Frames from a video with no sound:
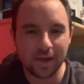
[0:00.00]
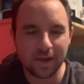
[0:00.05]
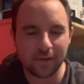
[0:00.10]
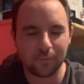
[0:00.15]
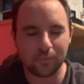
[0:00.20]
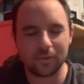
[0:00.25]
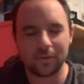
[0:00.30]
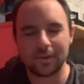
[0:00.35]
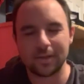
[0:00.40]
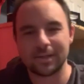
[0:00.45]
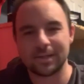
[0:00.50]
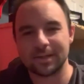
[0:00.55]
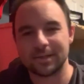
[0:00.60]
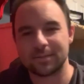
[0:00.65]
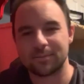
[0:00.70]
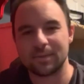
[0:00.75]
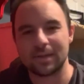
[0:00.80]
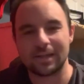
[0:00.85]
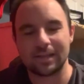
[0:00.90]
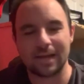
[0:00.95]
It really
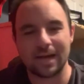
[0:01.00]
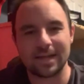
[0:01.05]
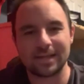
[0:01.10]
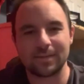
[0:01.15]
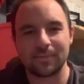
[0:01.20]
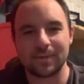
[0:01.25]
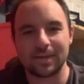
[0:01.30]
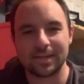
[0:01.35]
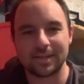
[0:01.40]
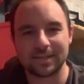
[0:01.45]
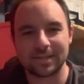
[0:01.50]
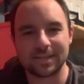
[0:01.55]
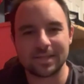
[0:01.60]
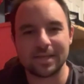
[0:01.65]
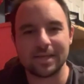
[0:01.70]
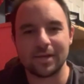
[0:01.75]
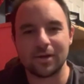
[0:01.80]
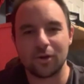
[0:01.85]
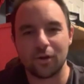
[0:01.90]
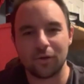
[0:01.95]
does mean a lot to me to
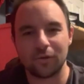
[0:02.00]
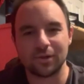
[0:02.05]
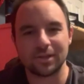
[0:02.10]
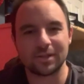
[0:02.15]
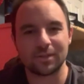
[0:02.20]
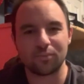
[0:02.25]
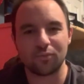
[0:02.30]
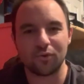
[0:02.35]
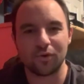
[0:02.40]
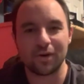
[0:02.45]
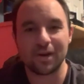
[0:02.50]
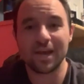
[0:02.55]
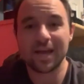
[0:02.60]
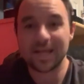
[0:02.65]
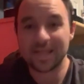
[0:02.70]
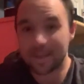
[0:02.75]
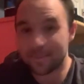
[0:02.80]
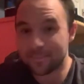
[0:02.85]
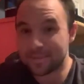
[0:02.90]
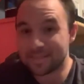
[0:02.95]
see all the support.
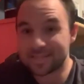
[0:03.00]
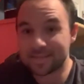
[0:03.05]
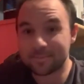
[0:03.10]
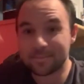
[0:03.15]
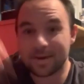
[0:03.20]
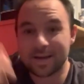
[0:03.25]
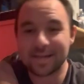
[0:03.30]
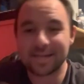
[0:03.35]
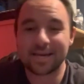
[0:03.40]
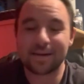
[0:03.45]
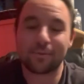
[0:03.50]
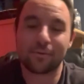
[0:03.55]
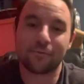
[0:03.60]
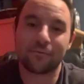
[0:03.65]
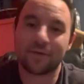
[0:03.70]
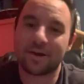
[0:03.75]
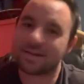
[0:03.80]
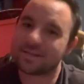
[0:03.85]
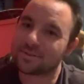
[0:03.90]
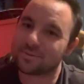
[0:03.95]
That Mystic Mine deck
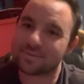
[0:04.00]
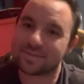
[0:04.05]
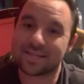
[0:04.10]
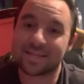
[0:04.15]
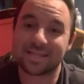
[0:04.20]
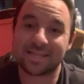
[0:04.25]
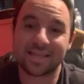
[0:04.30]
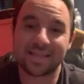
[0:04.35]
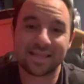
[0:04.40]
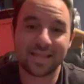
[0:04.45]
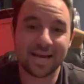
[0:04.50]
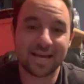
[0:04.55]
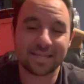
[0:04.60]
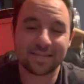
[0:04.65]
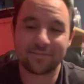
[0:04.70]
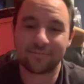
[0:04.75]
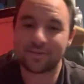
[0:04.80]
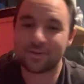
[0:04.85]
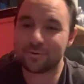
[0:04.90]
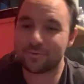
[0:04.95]
profile is almost at
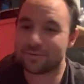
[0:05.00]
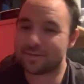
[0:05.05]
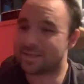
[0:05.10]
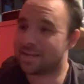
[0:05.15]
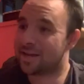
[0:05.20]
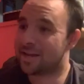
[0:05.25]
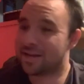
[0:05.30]
10,000 views.